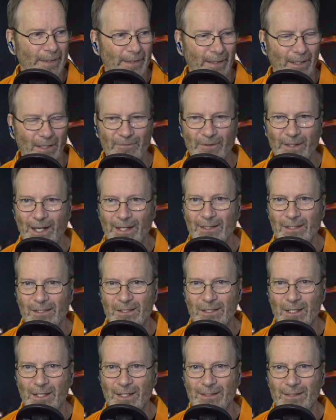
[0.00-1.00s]
And if you like this
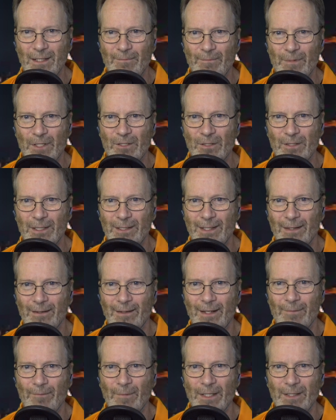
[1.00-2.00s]
content, be sure to hit that
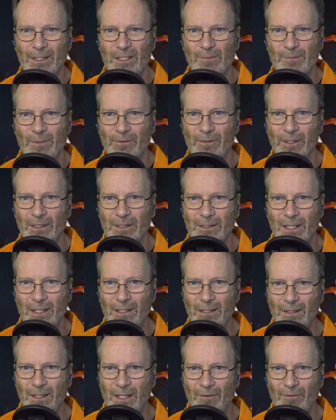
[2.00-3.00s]
like button. Let's me know to
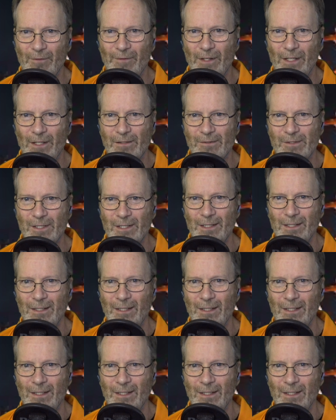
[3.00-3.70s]
continue to cover the Vols.